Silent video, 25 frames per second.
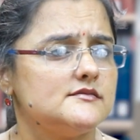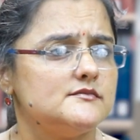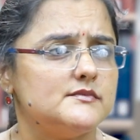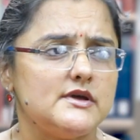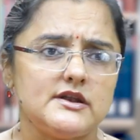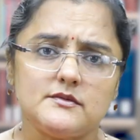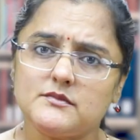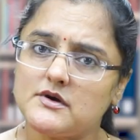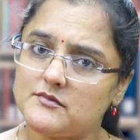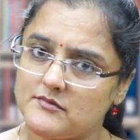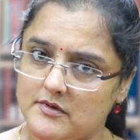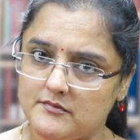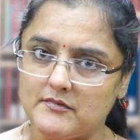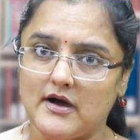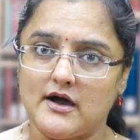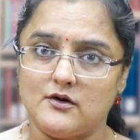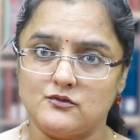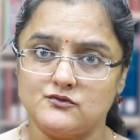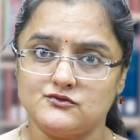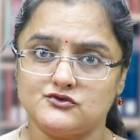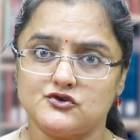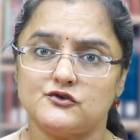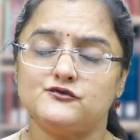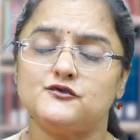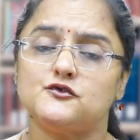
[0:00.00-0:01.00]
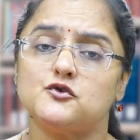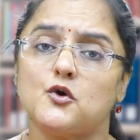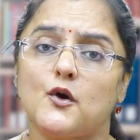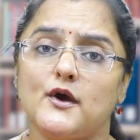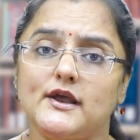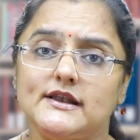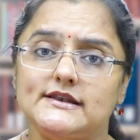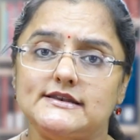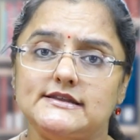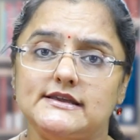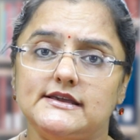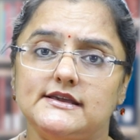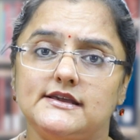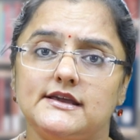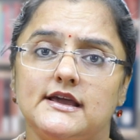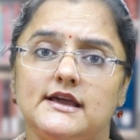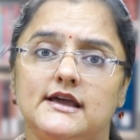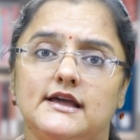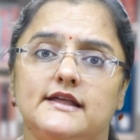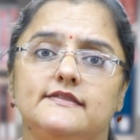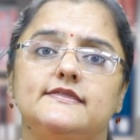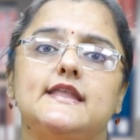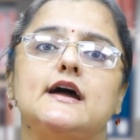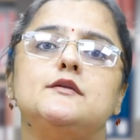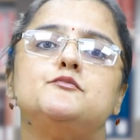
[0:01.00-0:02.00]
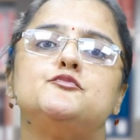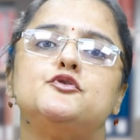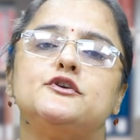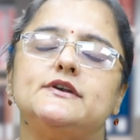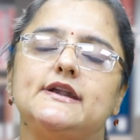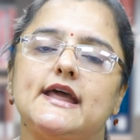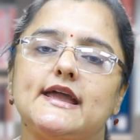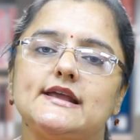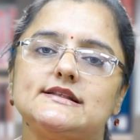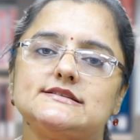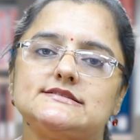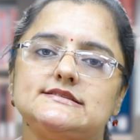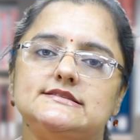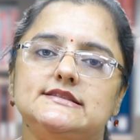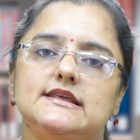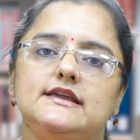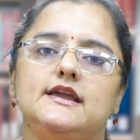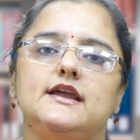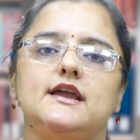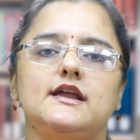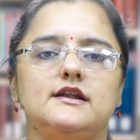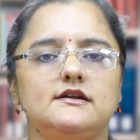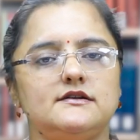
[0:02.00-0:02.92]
minimum amount of royalty that protects the